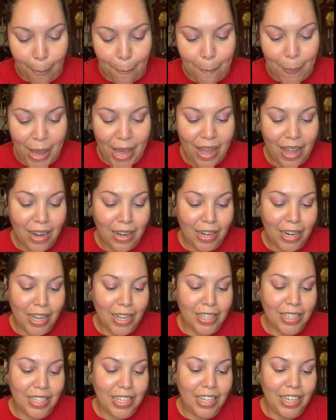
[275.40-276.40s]
Pink
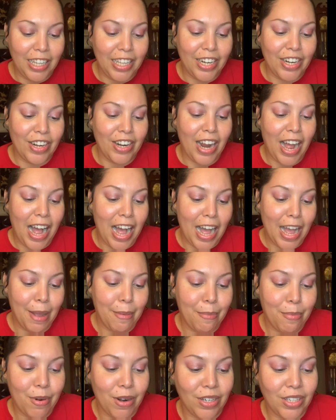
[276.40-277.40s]
Luxe Glitter Eye
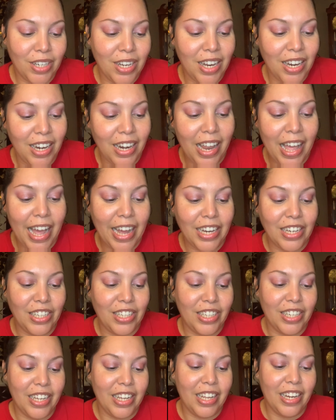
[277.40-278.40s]
Brush
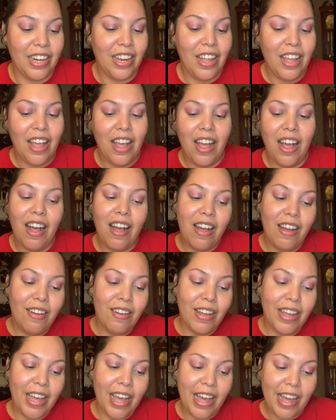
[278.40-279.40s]
Collection.
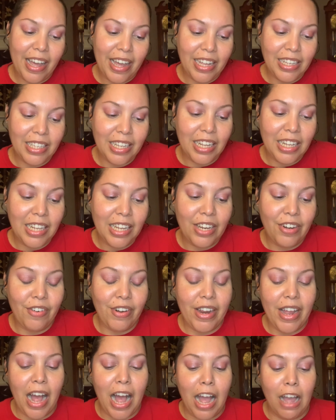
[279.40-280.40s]
Okay, it's a
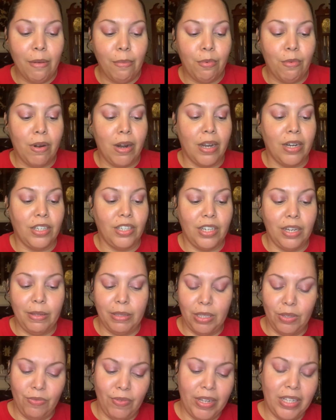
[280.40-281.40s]
glittery eye brush. It
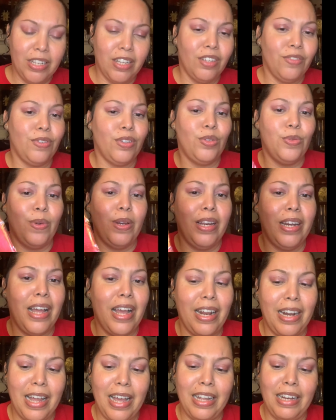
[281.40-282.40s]
retails for
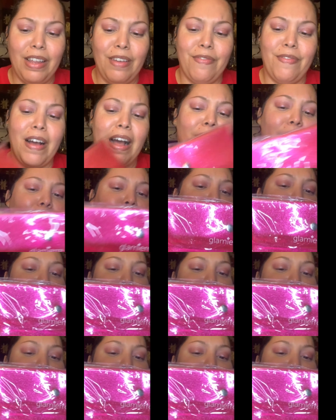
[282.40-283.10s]
$29.95. I wouldn't